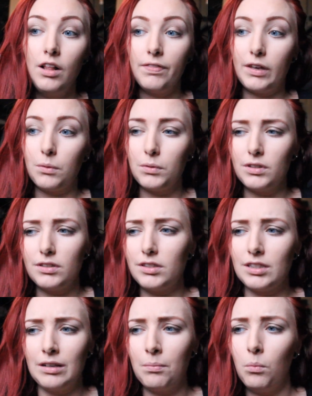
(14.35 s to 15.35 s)
There was
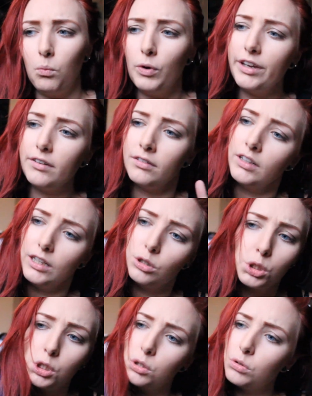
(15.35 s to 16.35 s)
some weird
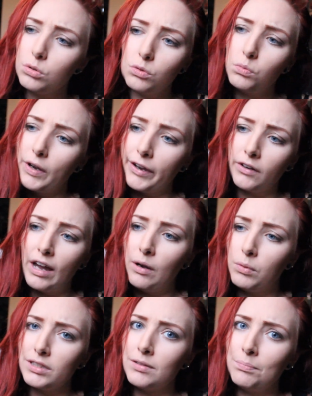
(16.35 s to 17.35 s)
issue where I
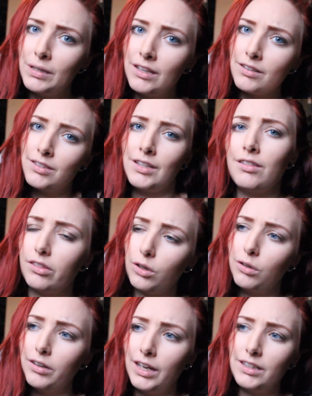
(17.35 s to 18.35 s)
wasn't being sent the
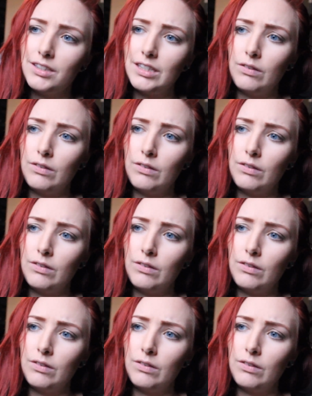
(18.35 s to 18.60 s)
crates,